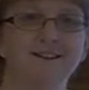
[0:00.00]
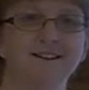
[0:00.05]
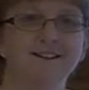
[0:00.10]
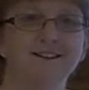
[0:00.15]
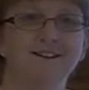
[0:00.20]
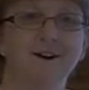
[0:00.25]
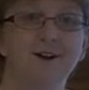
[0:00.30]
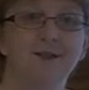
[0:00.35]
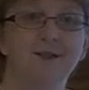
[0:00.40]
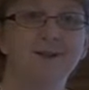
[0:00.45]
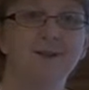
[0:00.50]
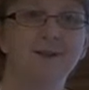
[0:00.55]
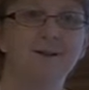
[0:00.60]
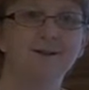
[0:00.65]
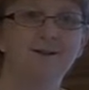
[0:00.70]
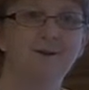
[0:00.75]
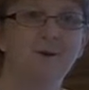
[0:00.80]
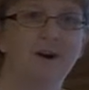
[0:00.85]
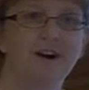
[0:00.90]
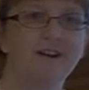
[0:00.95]
So I thought that was
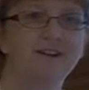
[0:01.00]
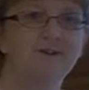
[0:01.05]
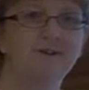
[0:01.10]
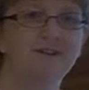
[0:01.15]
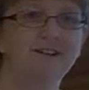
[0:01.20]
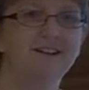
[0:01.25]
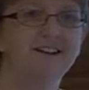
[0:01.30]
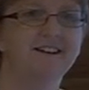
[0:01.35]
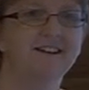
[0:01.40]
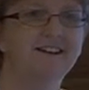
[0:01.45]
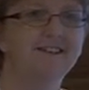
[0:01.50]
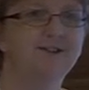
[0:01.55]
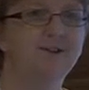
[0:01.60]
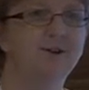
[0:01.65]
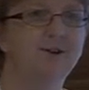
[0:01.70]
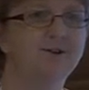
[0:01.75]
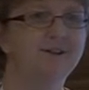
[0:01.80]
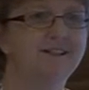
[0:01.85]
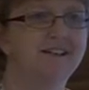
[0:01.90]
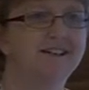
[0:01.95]
quite interesting that these
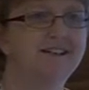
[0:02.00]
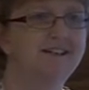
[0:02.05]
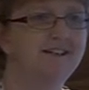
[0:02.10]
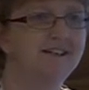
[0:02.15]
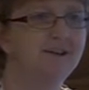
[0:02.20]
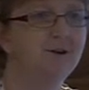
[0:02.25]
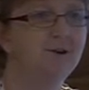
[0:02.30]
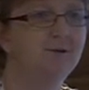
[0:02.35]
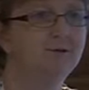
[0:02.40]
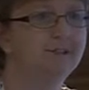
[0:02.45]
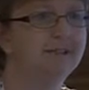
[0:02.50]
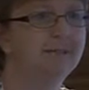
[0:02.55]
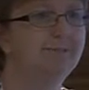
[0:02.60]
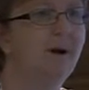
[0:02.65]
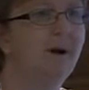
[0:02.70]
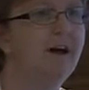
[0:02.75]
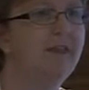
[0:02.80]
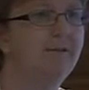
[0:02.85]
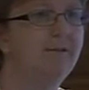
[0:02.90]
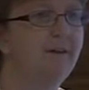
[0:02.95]
doctors had still,
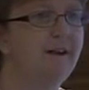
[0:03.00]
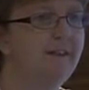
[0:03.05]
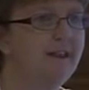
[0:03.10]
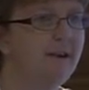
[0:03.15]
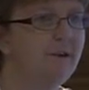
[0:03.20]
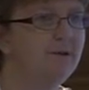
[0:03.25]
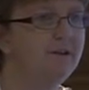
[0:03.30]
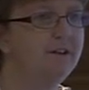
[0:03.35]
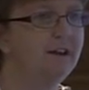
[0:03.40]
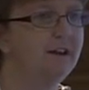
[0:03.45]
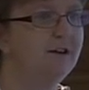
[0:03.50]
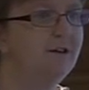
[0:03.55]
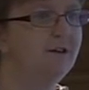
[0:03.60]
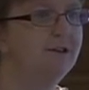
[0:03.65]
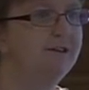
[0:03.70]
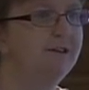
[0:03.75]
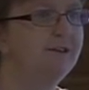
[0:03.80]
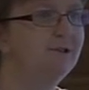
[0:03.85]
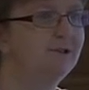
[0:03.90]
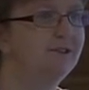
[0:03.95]
despite the fact they couldn't get a
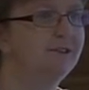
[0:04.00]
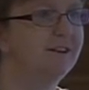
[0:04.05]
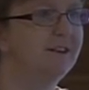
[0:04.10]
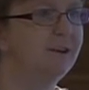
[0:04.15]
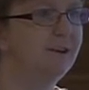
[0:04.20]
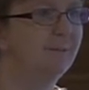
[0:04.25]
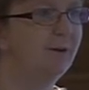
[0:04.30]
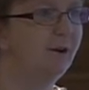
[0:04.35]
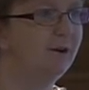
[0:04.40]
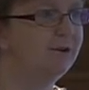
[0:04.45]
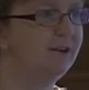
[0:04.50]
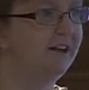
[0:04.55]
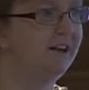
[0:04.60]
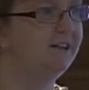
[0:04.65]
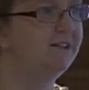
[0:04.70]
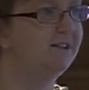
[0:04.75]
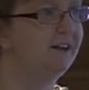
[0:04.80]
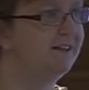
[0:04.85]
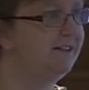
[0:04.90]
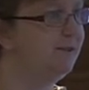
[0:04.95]
nurse interested in the
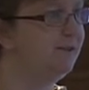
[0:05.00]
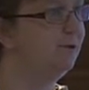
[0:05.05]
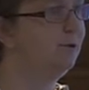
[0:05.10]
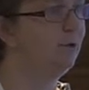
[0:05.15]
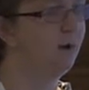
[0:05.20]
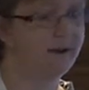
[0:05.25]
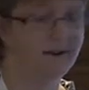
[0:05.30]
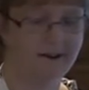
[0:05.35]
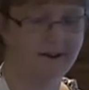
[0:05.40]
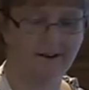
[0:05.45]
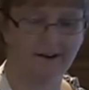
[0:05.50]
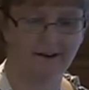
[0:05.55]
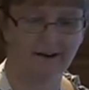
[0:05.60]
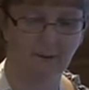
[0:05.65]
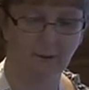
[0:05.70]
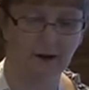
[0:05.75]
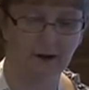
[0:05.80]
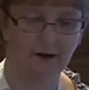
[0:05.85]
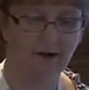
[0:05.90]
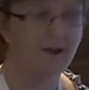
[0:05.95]
project, they'd still gone ahead
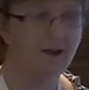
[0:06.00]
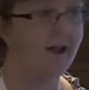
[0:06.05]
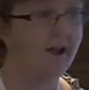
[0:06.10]
anyway.